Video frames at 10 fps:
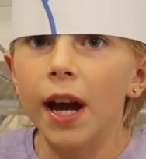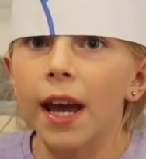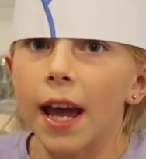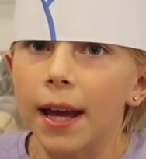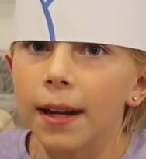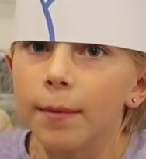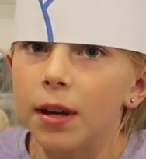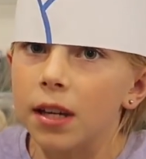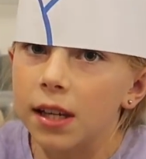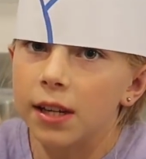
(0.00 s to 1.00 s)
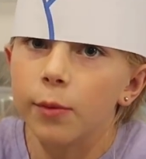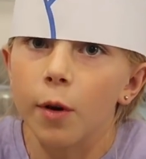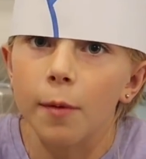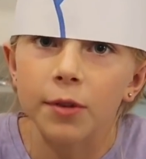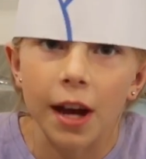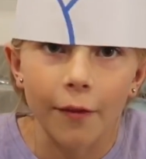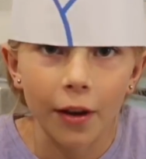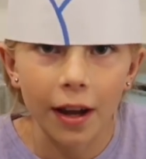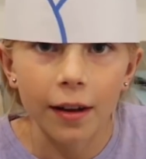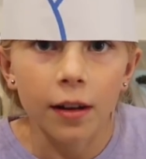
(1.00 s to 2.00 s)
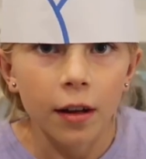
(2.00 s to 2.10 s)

I ate it because I didn't want them to have like